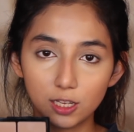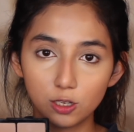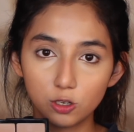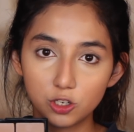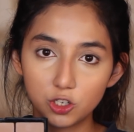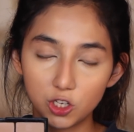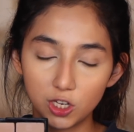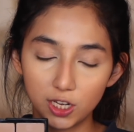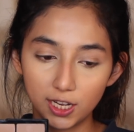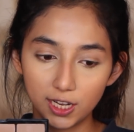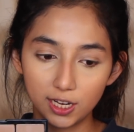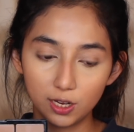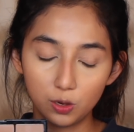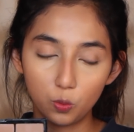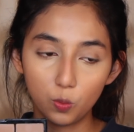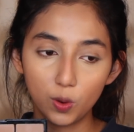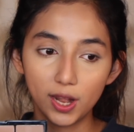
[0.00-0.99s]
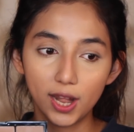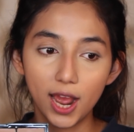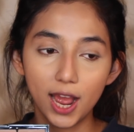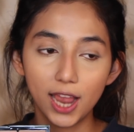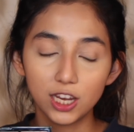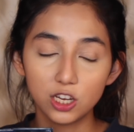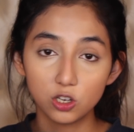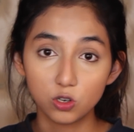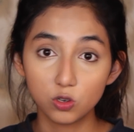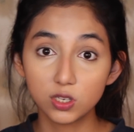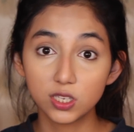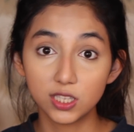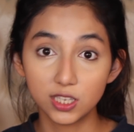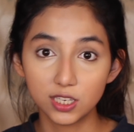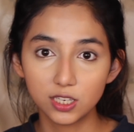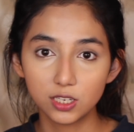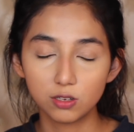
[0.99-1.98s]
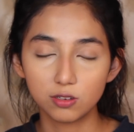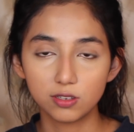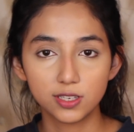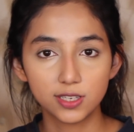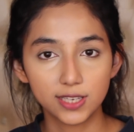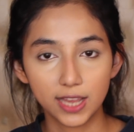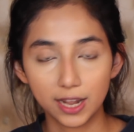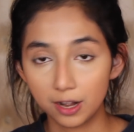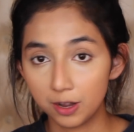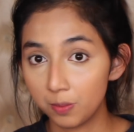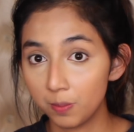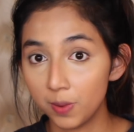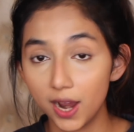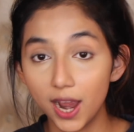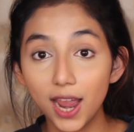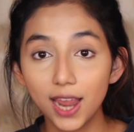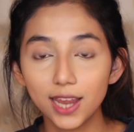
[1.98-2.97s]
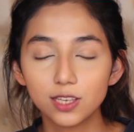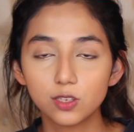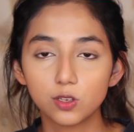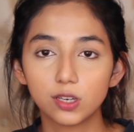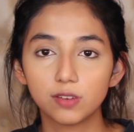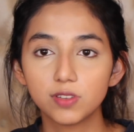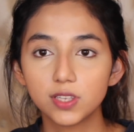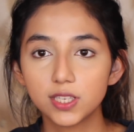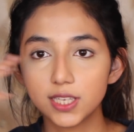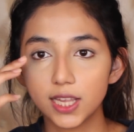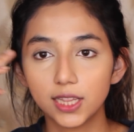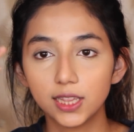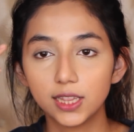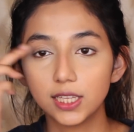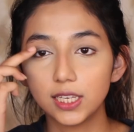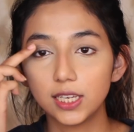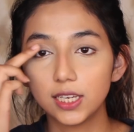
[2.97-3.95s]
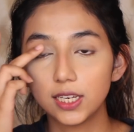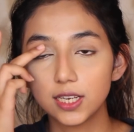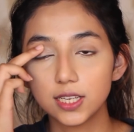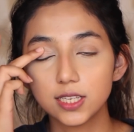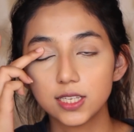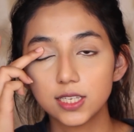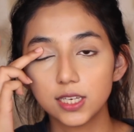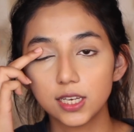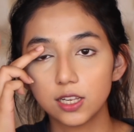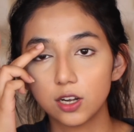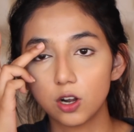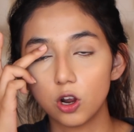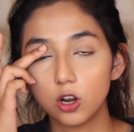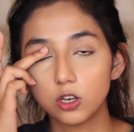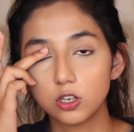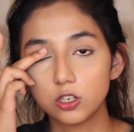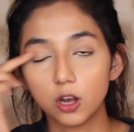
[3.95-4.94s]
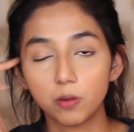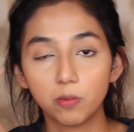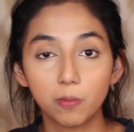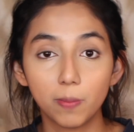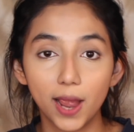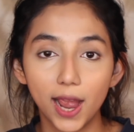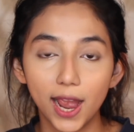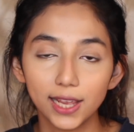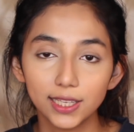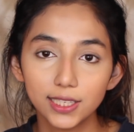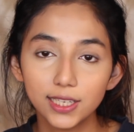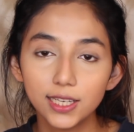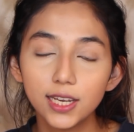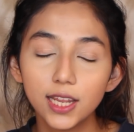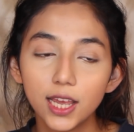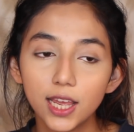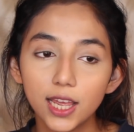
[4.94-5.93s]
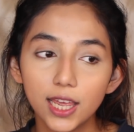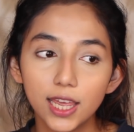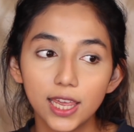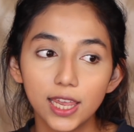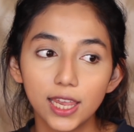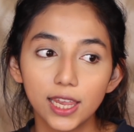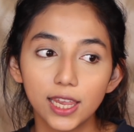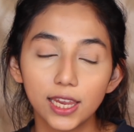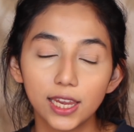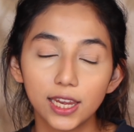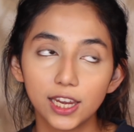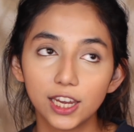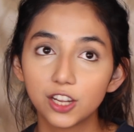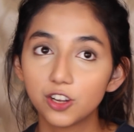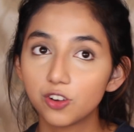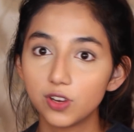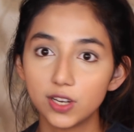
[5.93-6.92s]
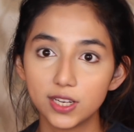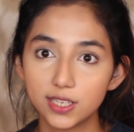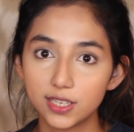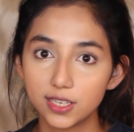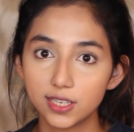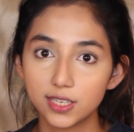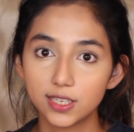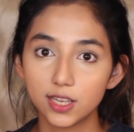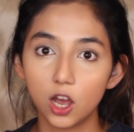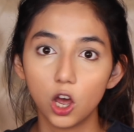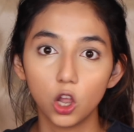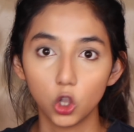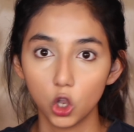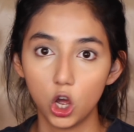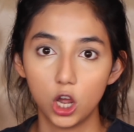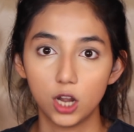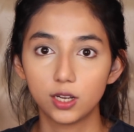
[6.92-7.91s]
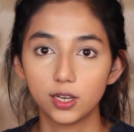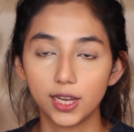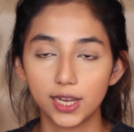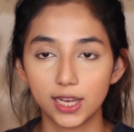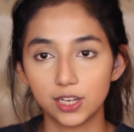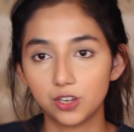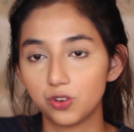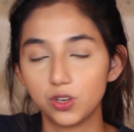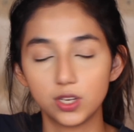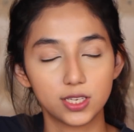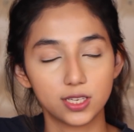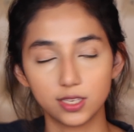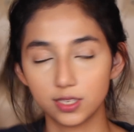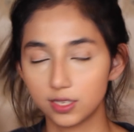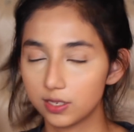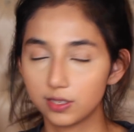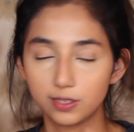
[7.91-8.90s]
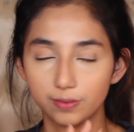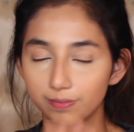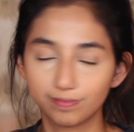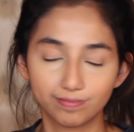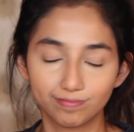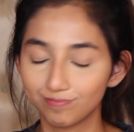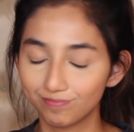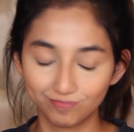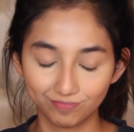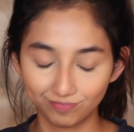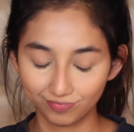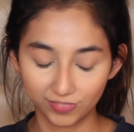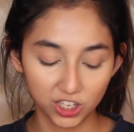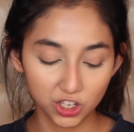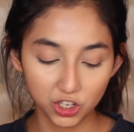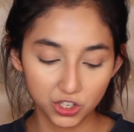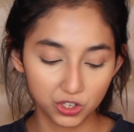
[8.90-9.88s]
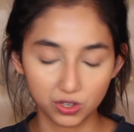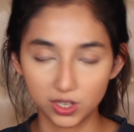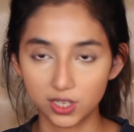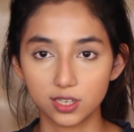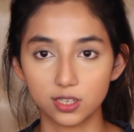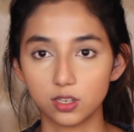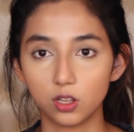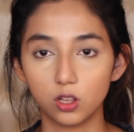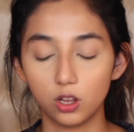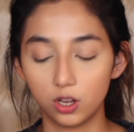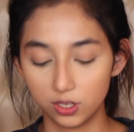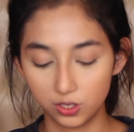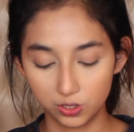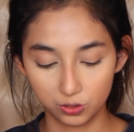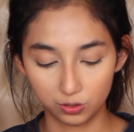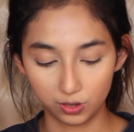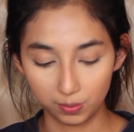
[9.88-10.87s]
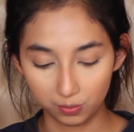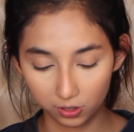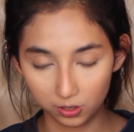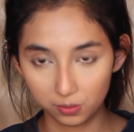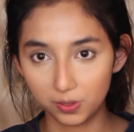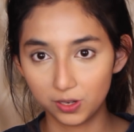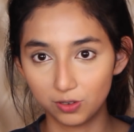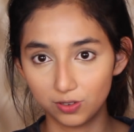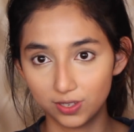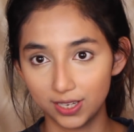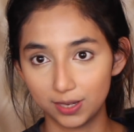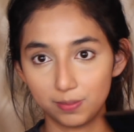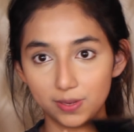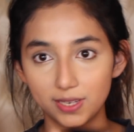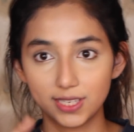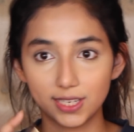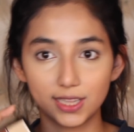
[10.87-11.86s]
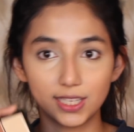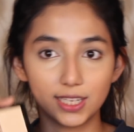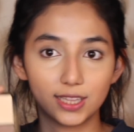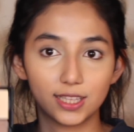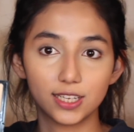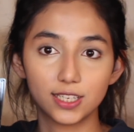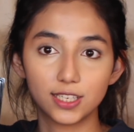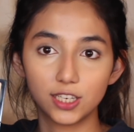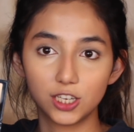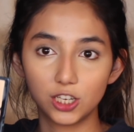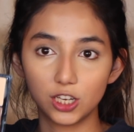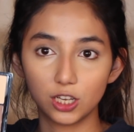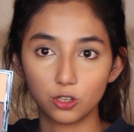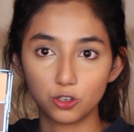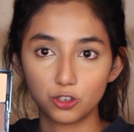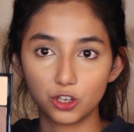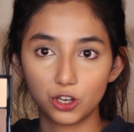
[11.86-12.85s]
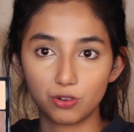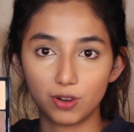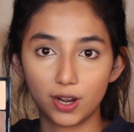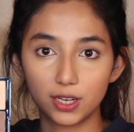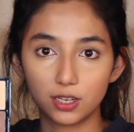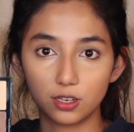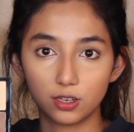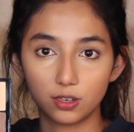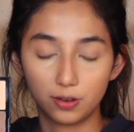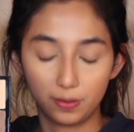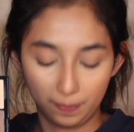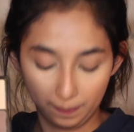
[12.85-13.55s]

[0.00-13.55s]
yellow shade, when I use this to set under my eyes, or even set the concealer on top of my eyelid, it creases a lot. Like, it just creases a lot. So I'm going to be using basically this yellow shade right here.